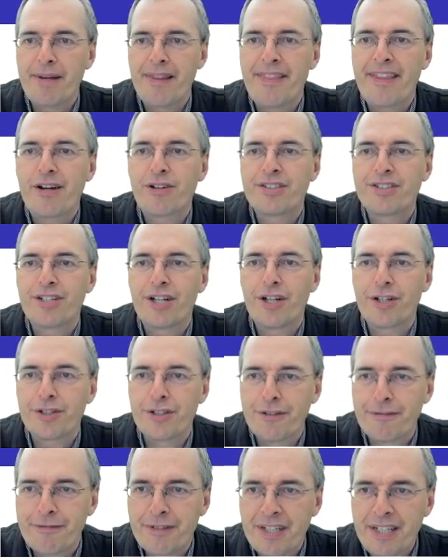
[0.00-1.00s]
And there is a lot
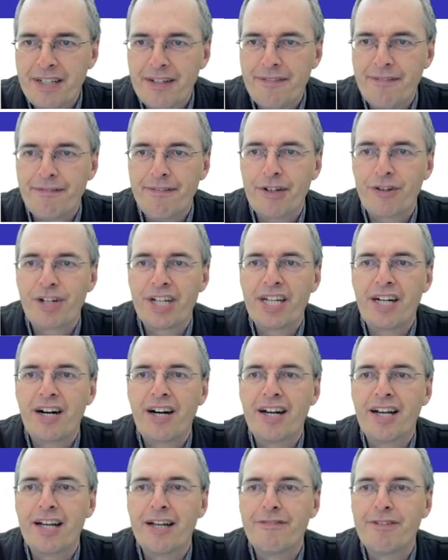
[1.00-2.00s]
of very
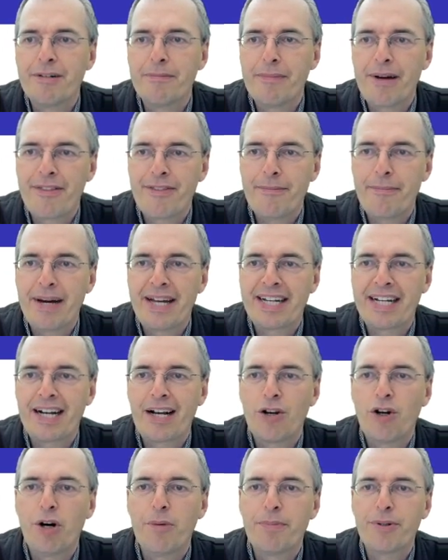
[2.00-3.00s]
high level
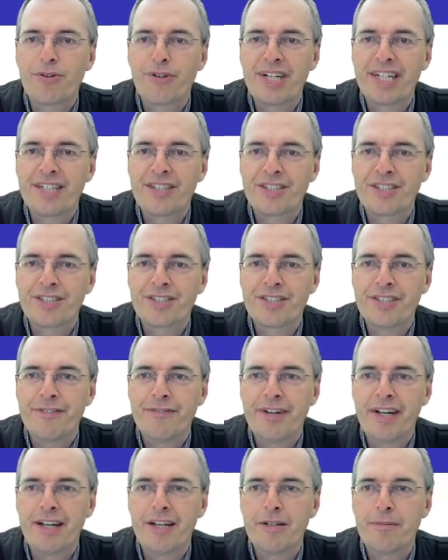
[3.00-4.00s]
mathematical operators
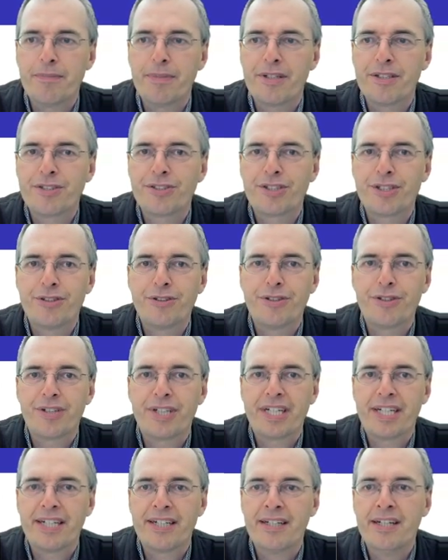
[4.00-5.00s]
available. So you
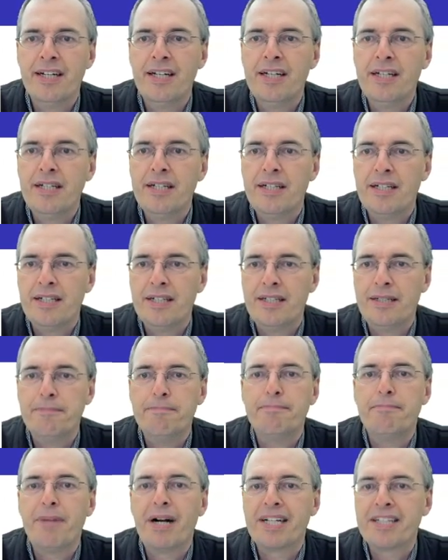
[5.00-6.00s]
can uh,
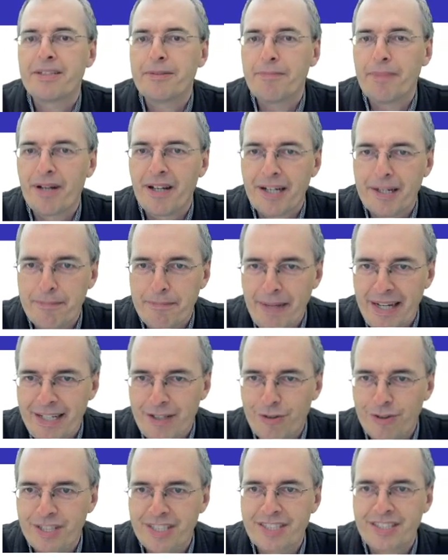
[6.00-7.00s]
multiply
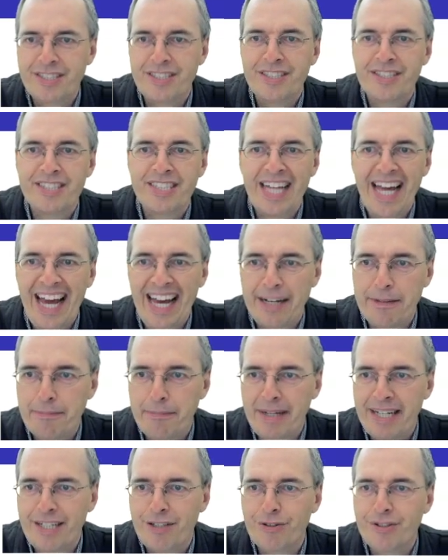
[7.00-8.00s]
matrices, add
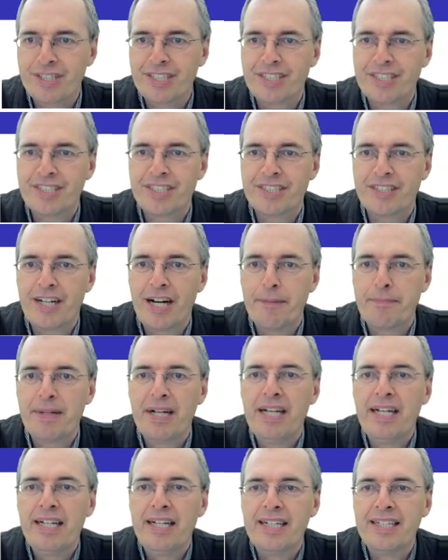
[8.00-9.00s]
matrices up.
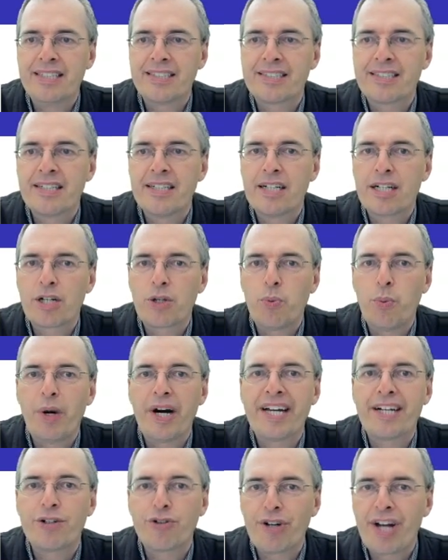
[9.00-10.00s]
It's
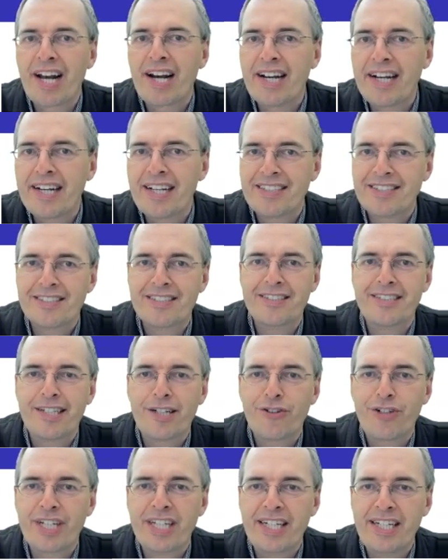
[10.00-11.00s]
quite rarely
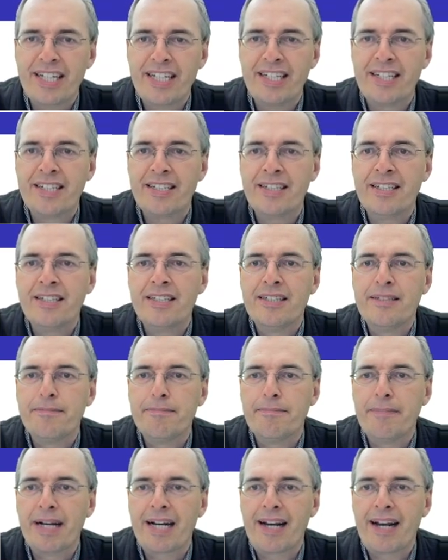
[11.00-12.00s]
necessary in
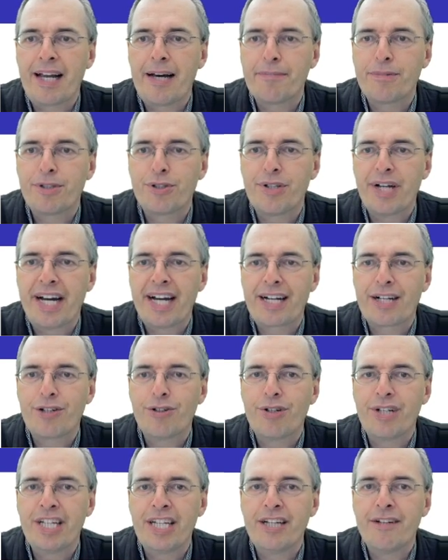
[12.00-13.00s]
MATLAB to
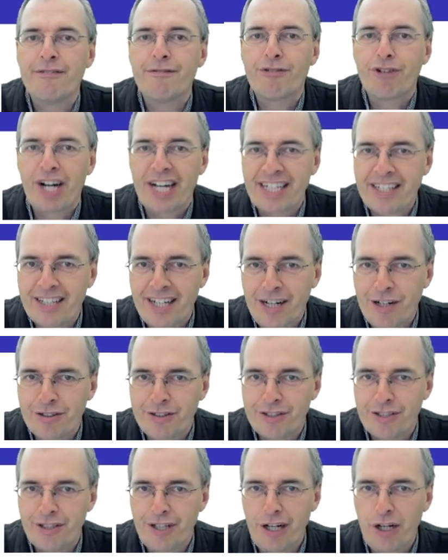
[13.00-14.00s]
actually write
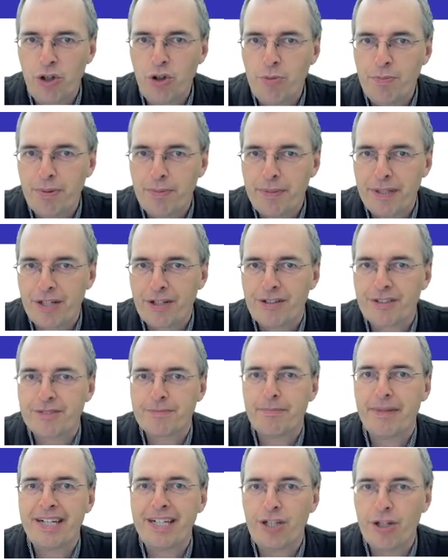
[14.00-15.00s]
out a loop
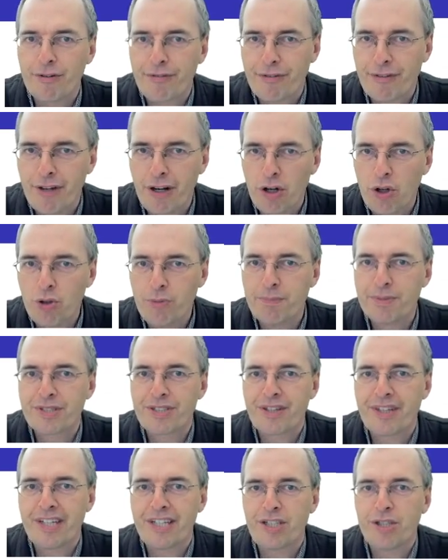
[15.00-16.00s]
because many of the
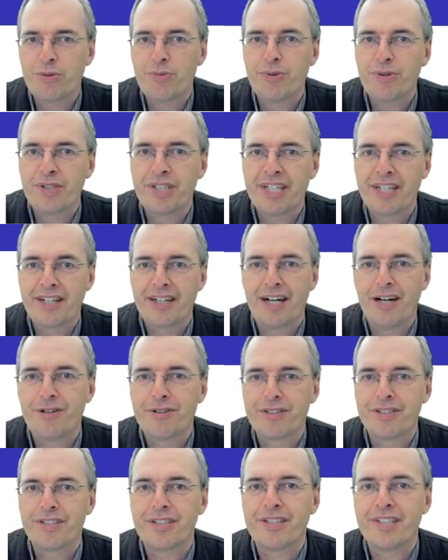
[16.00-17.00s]
loops that you would
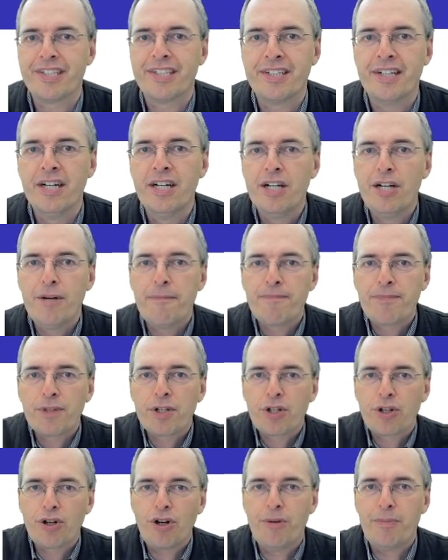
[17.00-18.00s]
encounter in
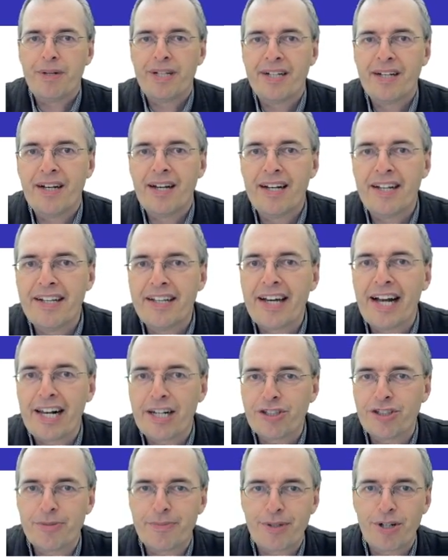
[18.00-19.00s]
common linear
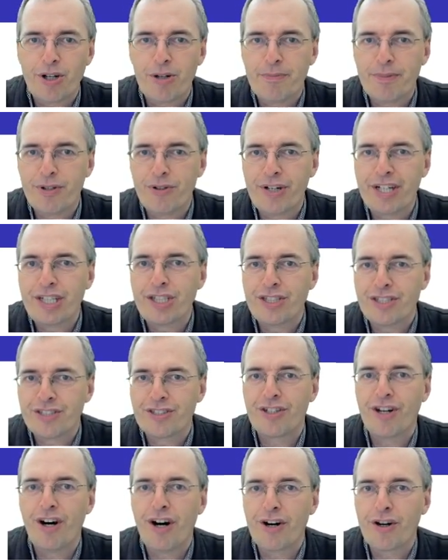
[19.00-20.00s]
algebra
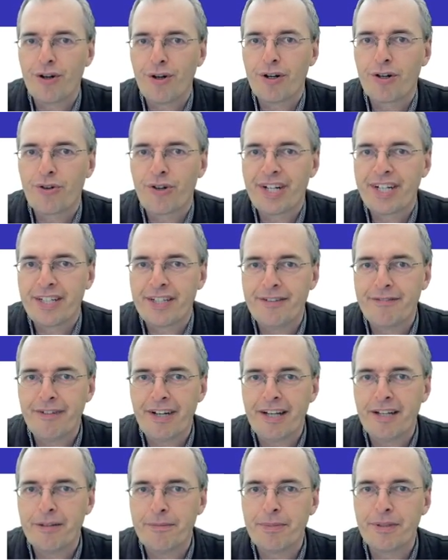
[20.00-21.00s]
operations are already
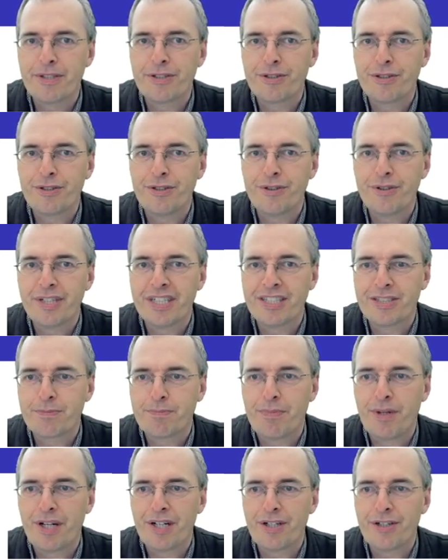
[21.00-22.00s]
available to you as
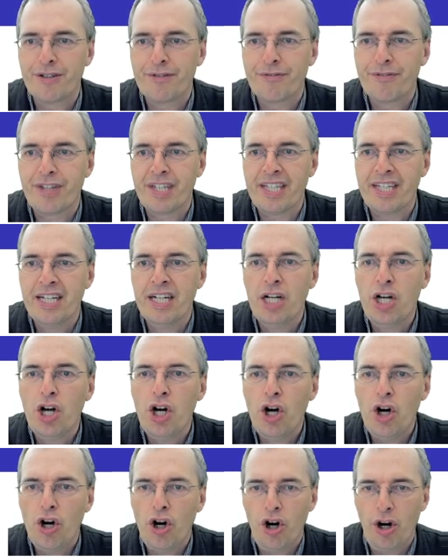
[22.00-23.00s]
part of the
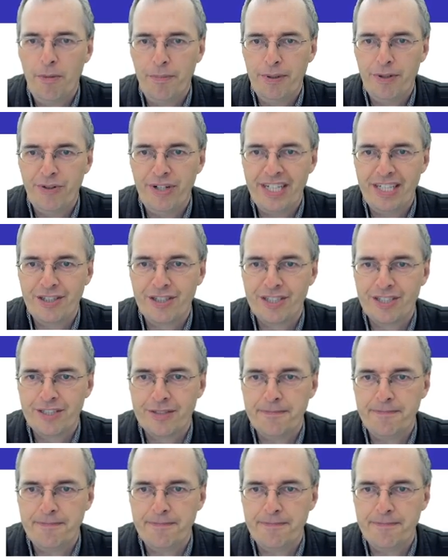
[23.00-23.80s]
operators.